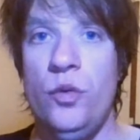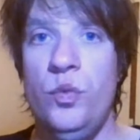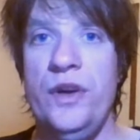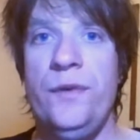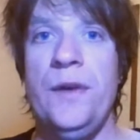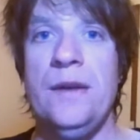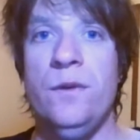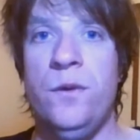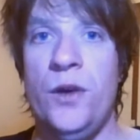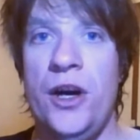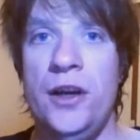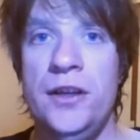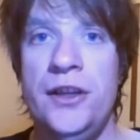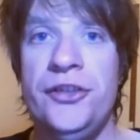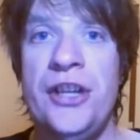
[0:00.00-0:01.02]
horrific
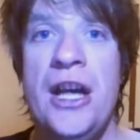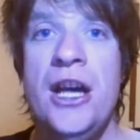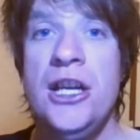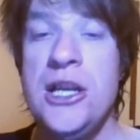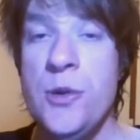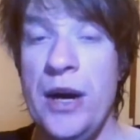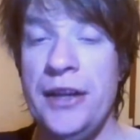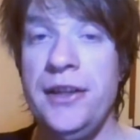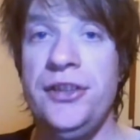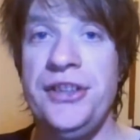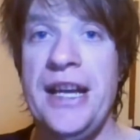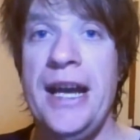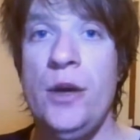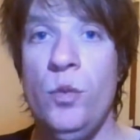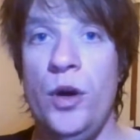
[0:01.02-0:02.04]
violence, you
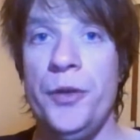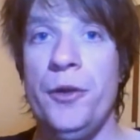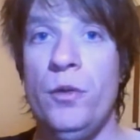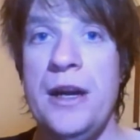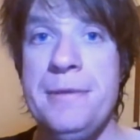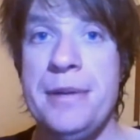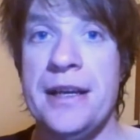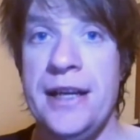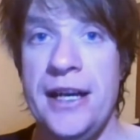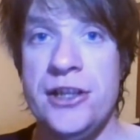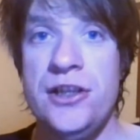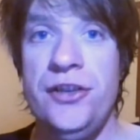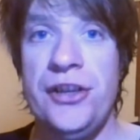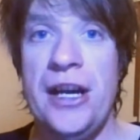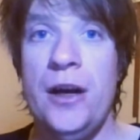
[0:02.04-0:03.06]
understand what the
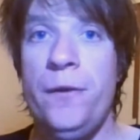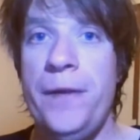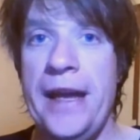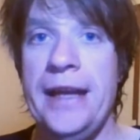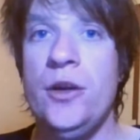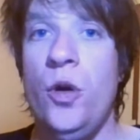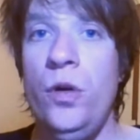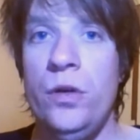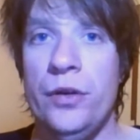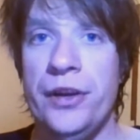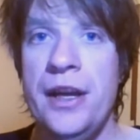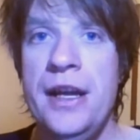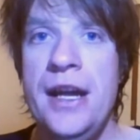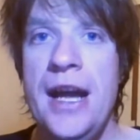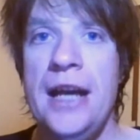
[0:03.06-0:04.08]
repercussions are if they're caught.
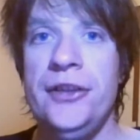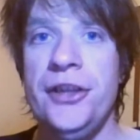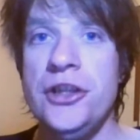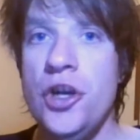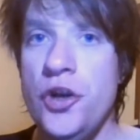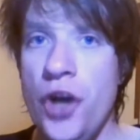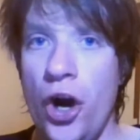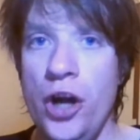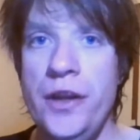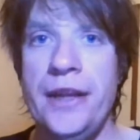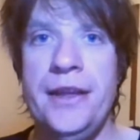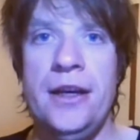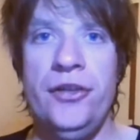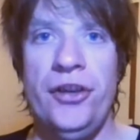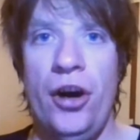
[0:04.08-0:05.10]
And so you know that
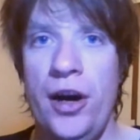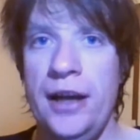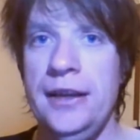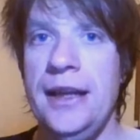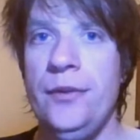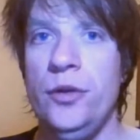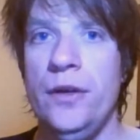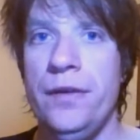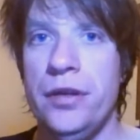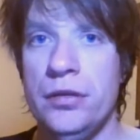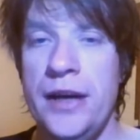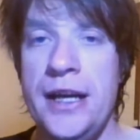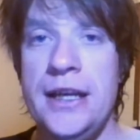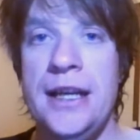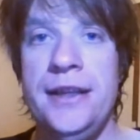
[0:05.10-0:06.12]
there is a high level of
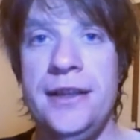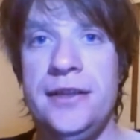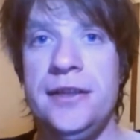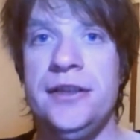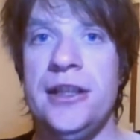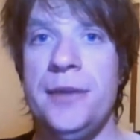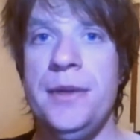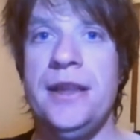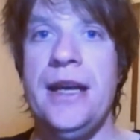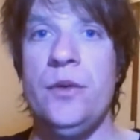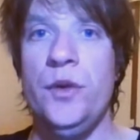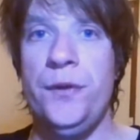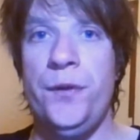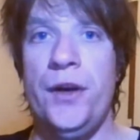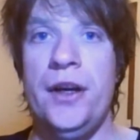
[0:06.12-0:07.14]
threat, and this is something that
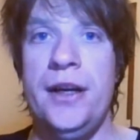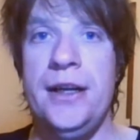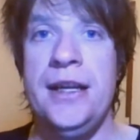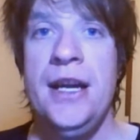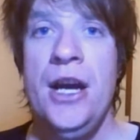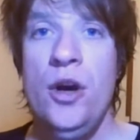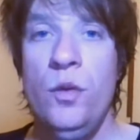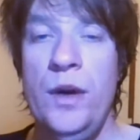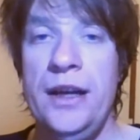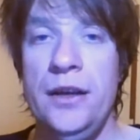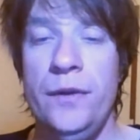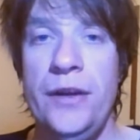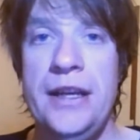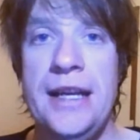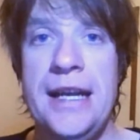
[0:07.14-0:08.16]
was very
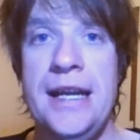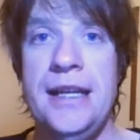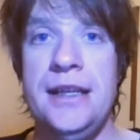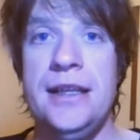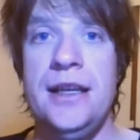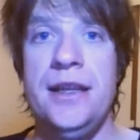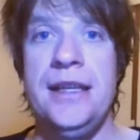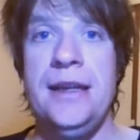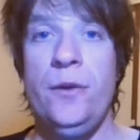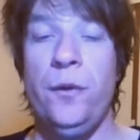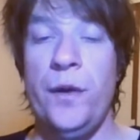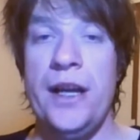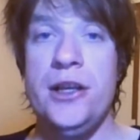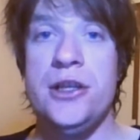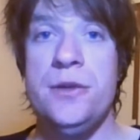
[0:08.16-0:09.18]
relevant in the
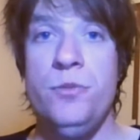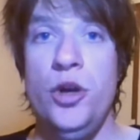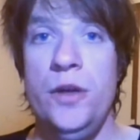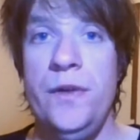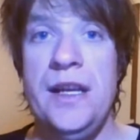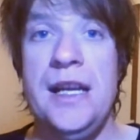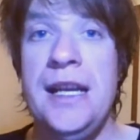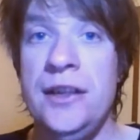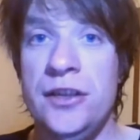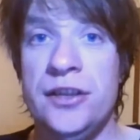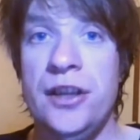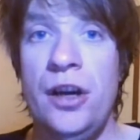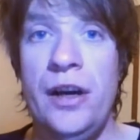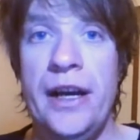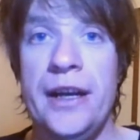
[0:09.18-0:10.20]
French movie
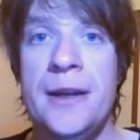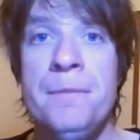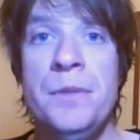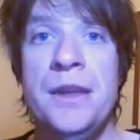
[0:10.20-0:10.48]
Inside.